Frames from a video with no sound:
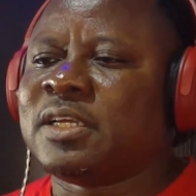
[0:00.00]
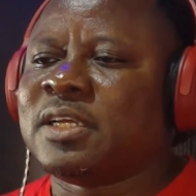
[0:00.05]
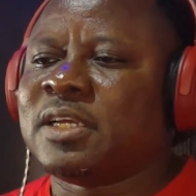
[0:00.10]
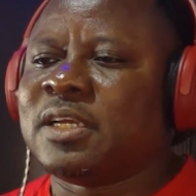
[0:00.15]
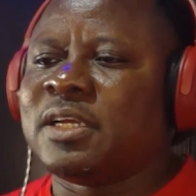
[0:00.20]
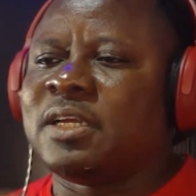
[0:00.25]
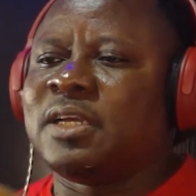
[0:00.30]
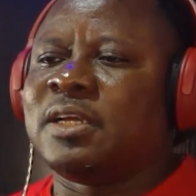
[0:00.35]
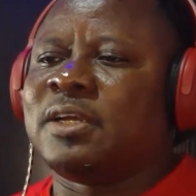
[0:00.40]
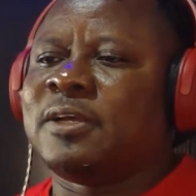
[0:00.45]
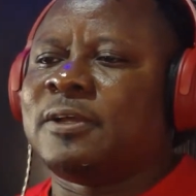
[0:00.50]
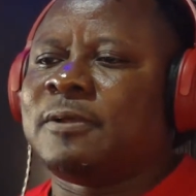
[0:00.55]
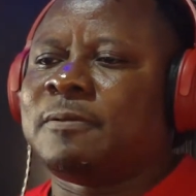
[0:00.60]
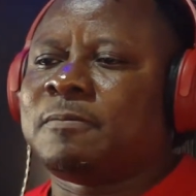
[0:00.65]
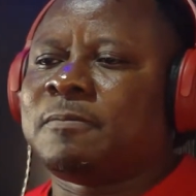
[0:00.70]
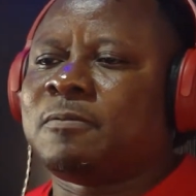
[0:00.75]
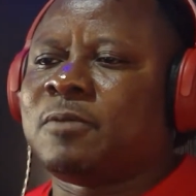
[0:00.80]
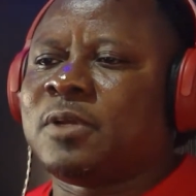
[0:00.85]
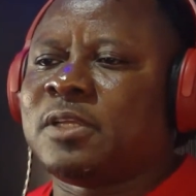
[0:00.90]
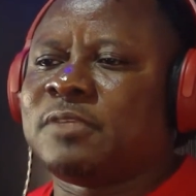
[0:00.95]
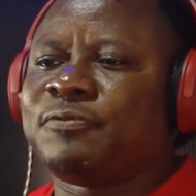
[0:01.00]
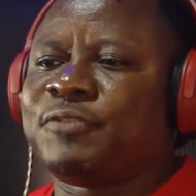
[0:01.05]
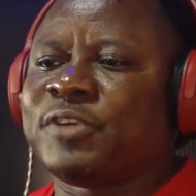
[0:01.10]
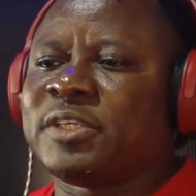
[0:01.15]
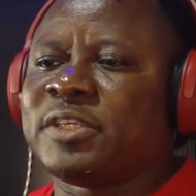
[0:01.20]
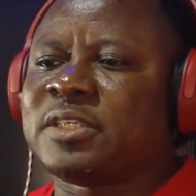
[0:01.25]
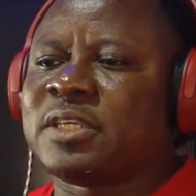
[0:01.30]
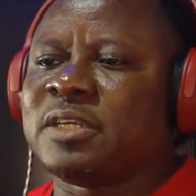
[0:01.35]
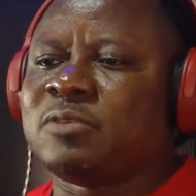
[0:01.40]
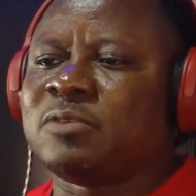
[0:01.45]
I first
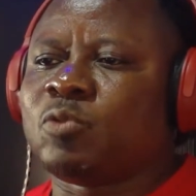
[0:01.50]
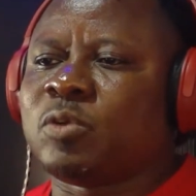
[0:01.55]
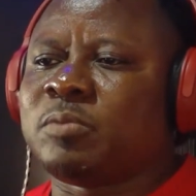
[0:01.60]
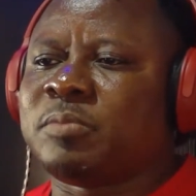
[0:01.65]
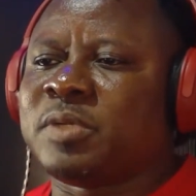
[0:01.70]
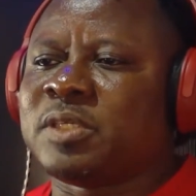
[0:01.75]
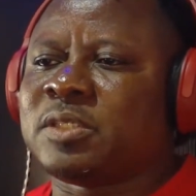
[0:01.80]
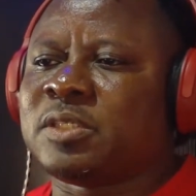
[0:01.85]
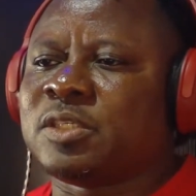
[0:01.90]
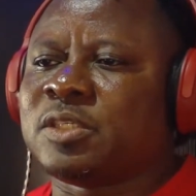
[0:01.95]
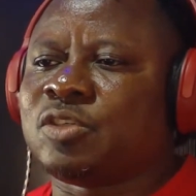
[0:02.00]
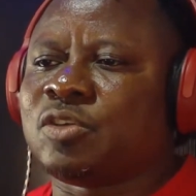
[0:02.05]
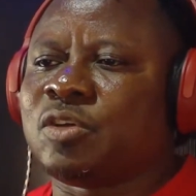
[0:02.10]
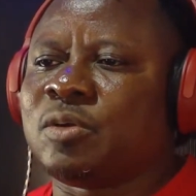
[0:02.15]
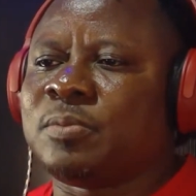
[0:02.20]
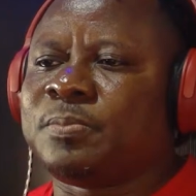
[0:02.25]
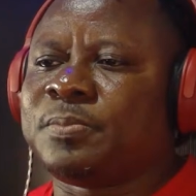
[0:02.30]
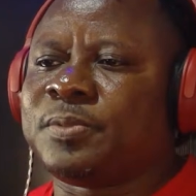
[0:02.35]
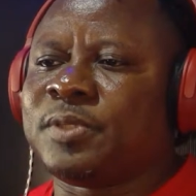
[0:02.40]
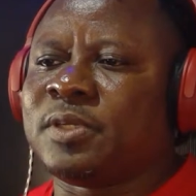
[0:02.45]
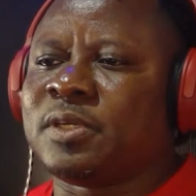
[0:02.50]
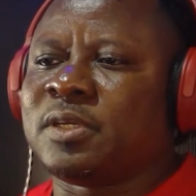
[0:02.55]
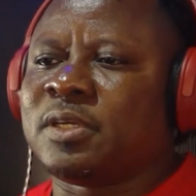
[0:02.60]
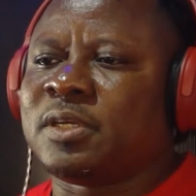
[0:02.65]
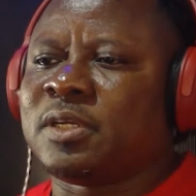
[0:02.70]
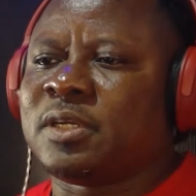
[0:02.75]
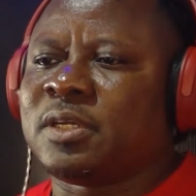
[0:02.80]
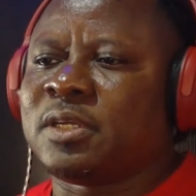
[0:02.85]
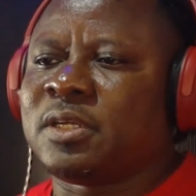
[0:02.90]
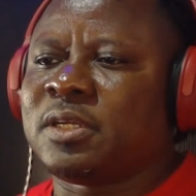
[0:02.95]
sent one message up
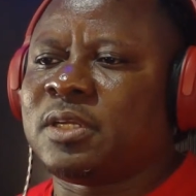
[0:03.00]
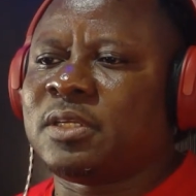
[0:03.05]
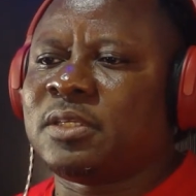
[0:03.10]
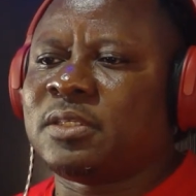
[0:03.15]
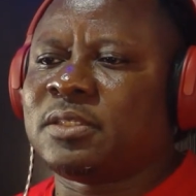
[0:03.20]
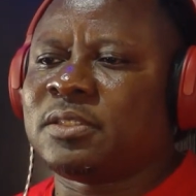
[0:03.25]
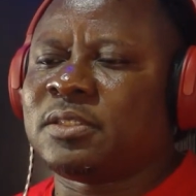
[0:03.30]
here.